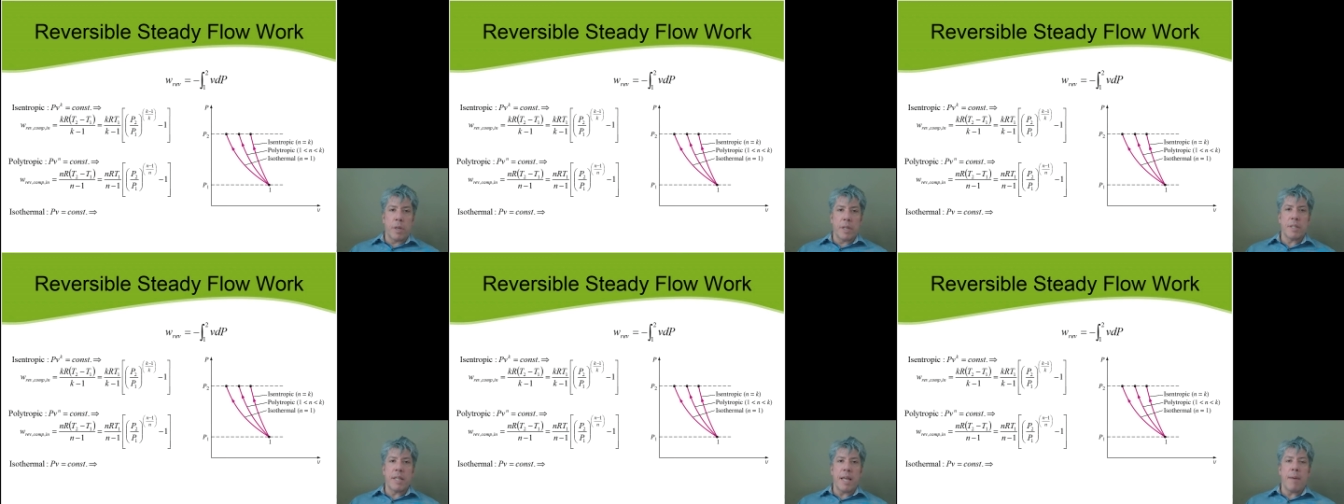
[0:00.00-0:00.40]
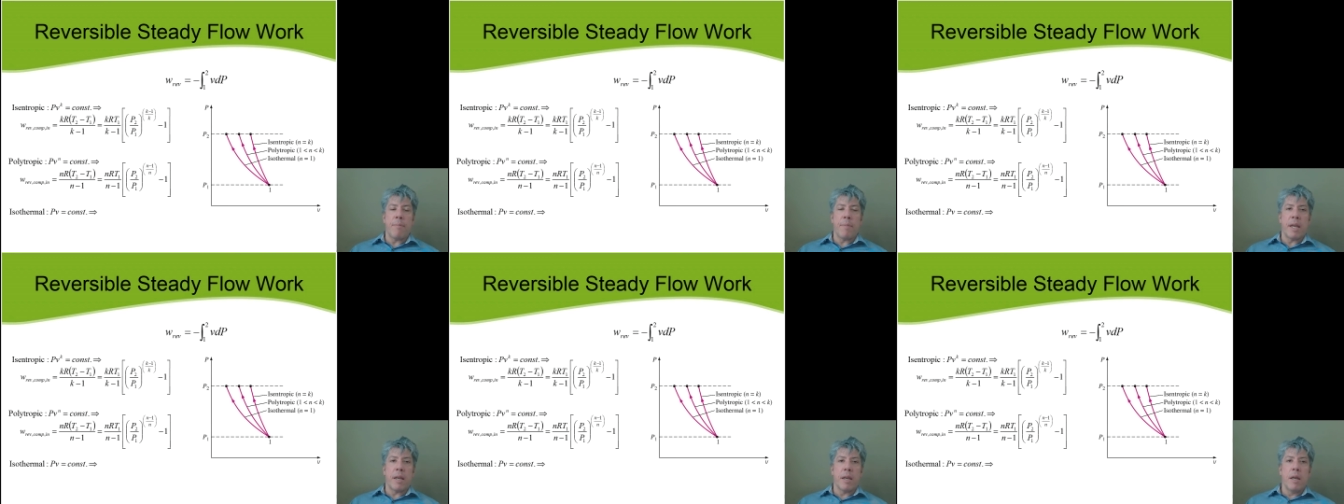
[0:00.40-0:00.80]
what does
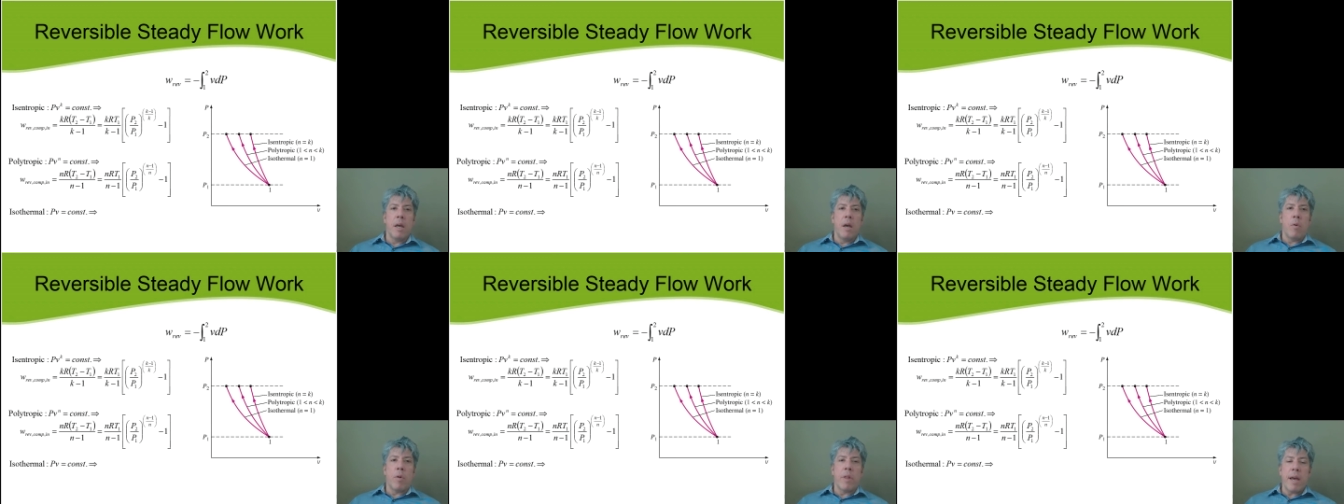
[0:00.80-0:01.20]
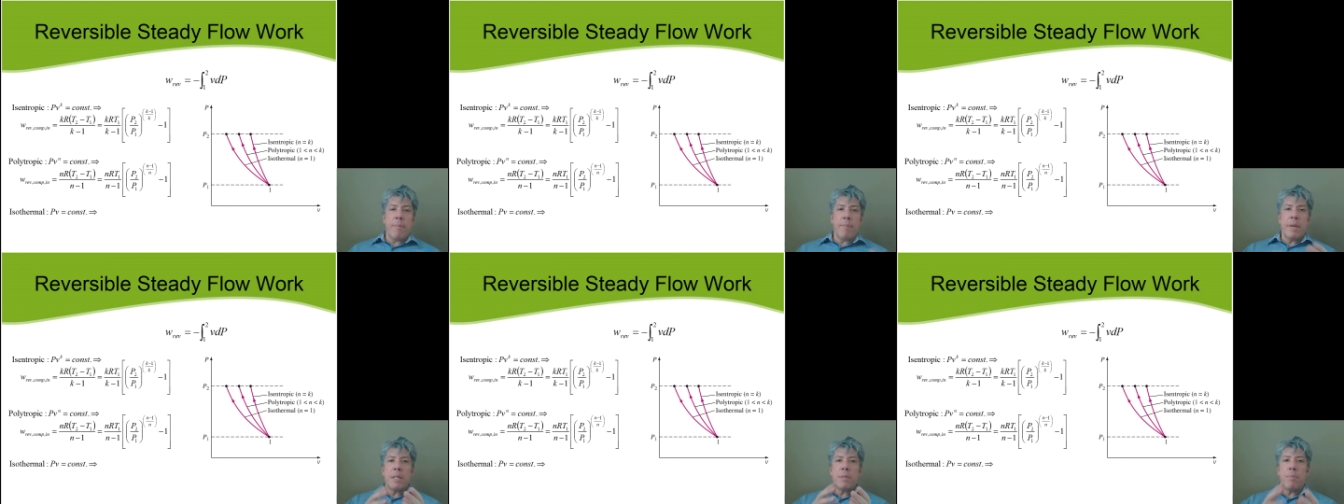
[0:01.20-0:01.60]
that mean? Well,
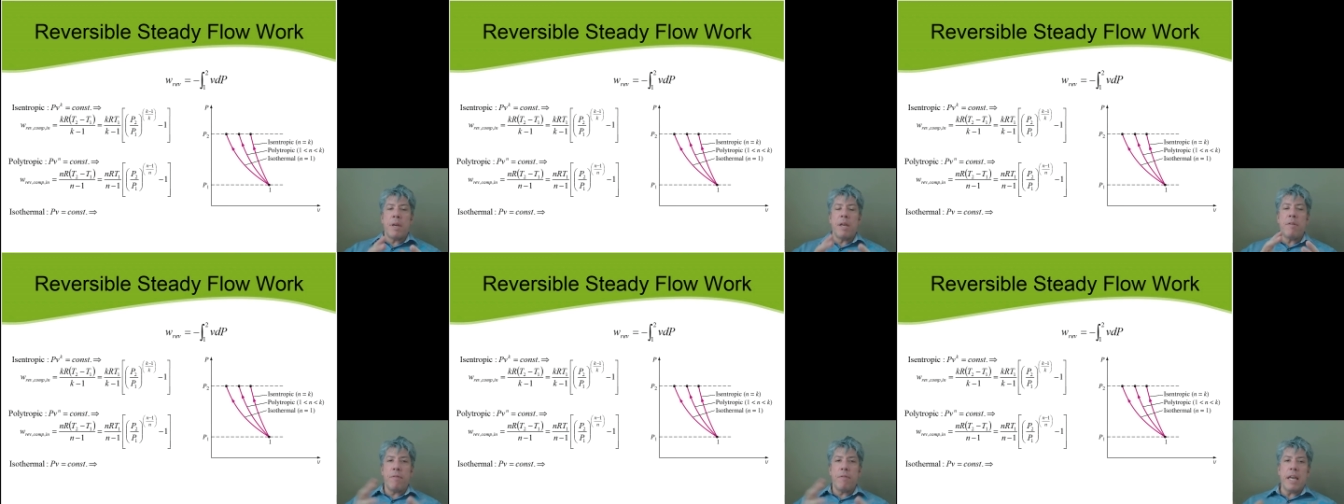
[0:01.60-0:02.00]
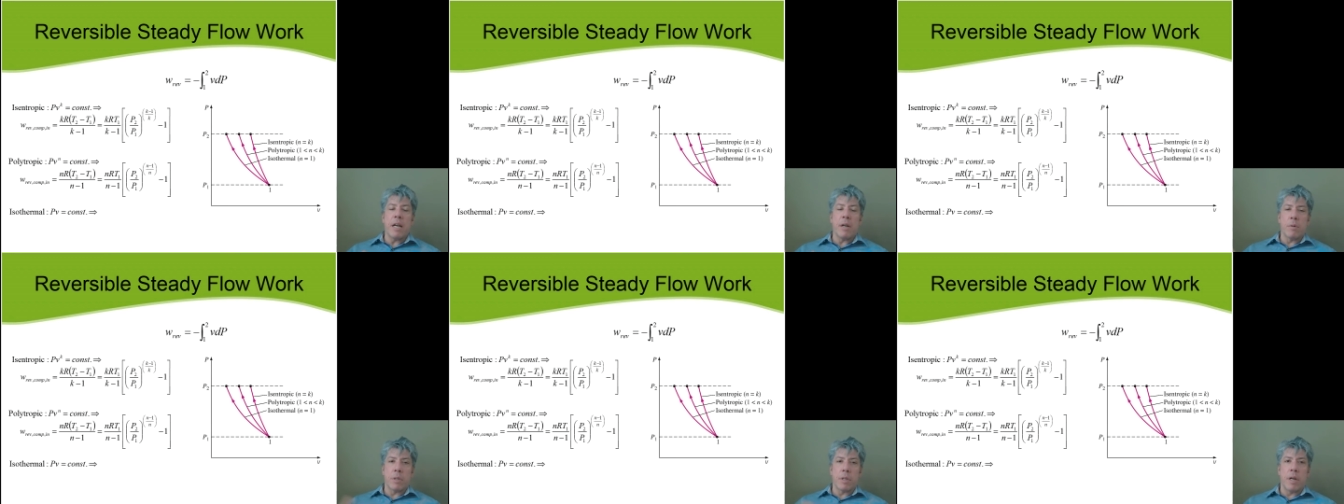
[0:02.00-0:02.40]
that means PV
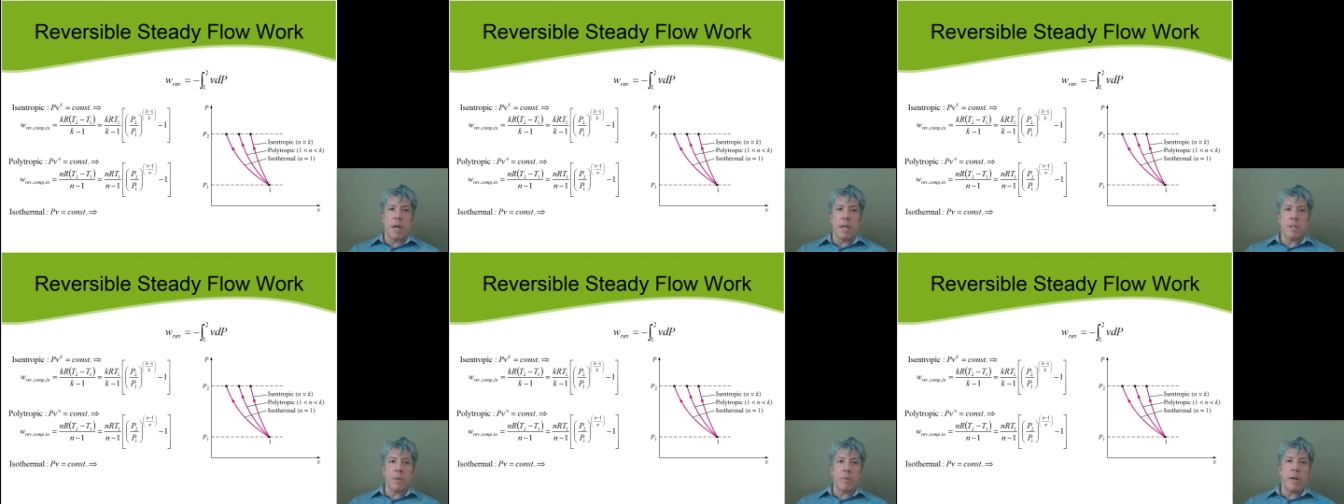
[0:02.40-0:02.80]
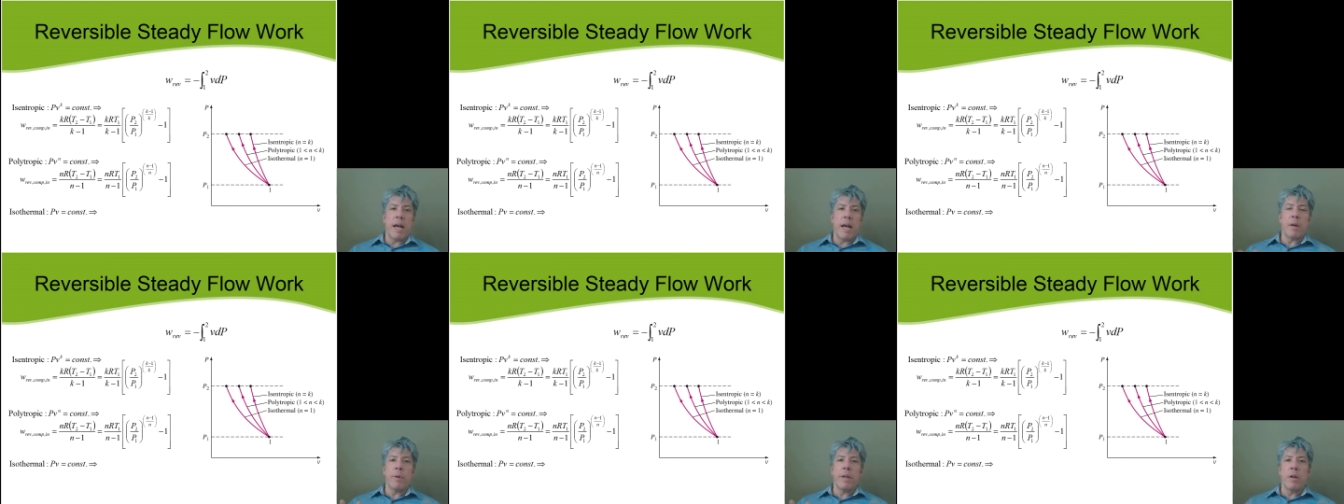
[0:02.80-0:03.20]
equals a constant. Well,
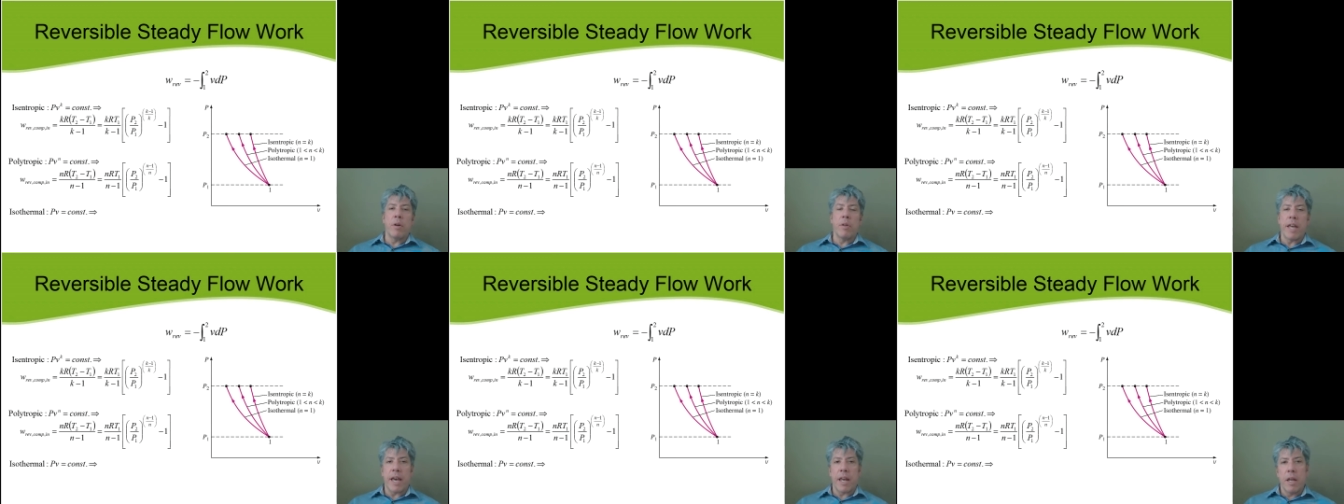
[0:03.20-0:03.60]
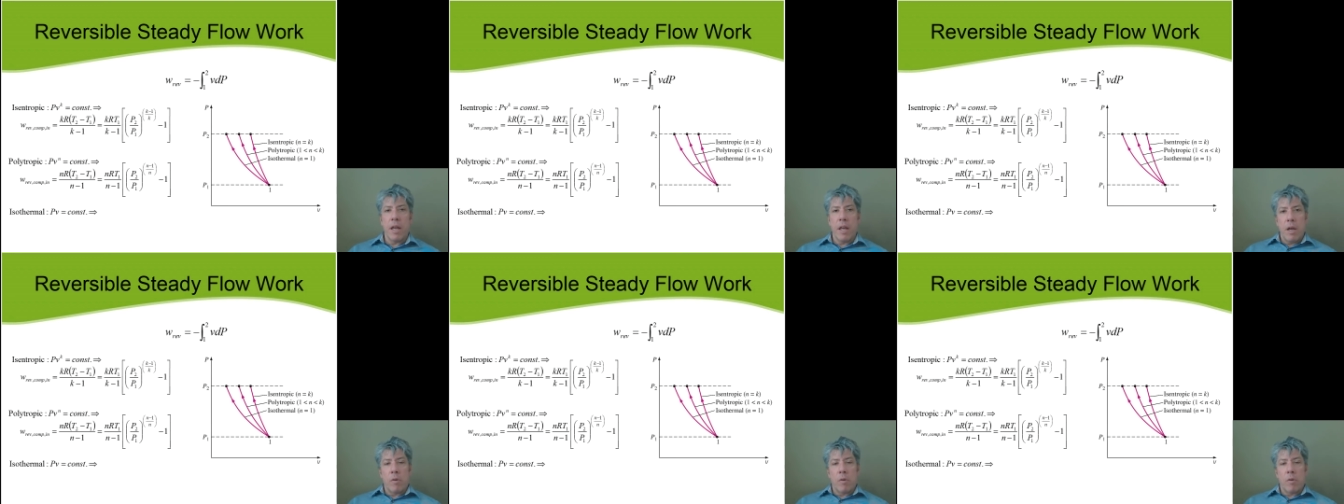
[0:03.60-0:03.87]
how do we know that?